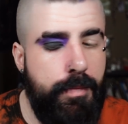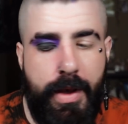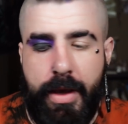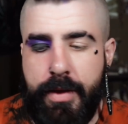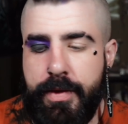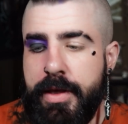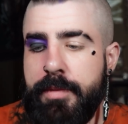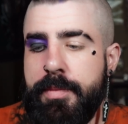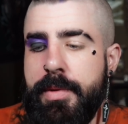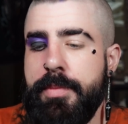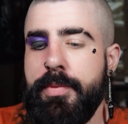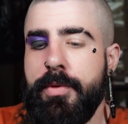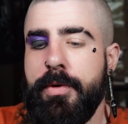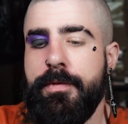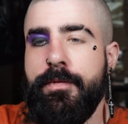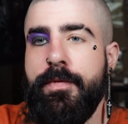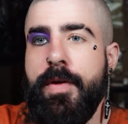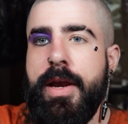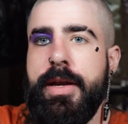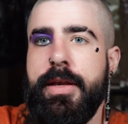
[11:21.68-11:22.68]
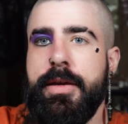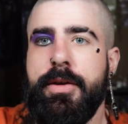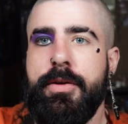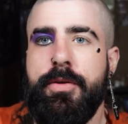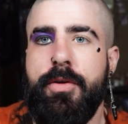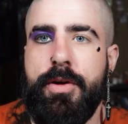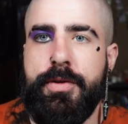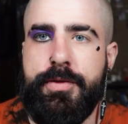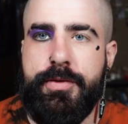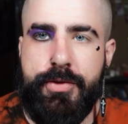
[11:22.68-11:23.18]
I think people are fighting
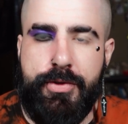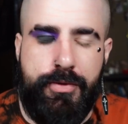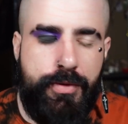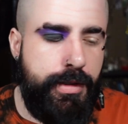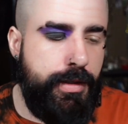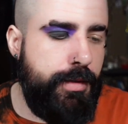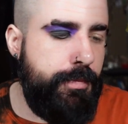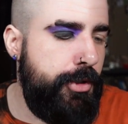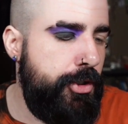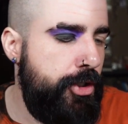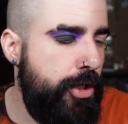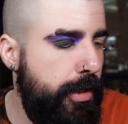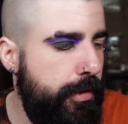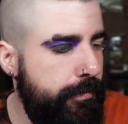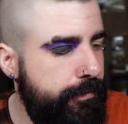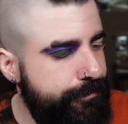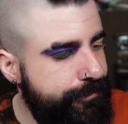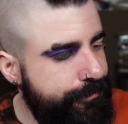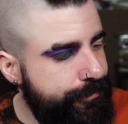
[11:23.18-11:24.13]
across the street. Let me check.